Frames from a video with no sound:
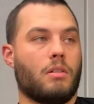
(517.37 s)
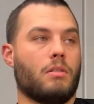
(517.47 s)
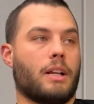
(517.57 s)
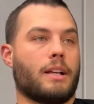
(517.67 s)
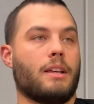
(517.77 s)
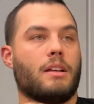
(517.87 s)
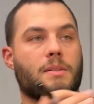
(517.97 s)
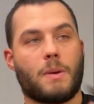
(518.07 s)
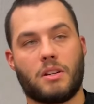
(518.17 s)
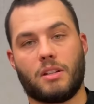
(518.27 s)
like
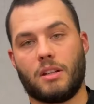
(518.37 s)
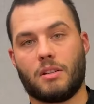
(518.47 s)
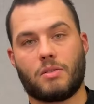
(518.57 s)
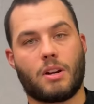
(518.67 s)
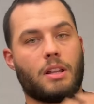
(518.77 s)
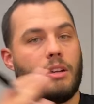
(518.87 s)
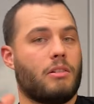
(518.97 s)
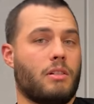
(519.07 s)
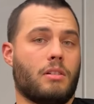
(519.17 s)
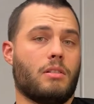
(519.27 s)
especially in Australia,
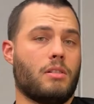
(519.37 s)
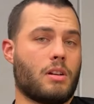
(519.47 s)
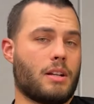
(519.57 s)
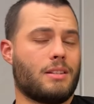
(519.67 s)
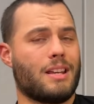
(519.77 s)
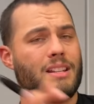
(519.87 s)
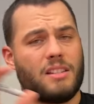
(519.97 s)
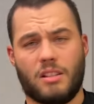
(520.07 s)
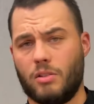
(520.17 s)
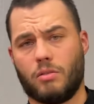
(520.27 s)
in the United States,
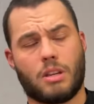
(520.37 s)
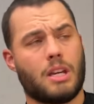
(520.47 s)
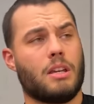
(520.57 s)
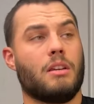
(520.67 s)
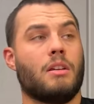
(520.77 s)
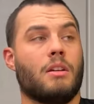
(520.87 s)
in the UK,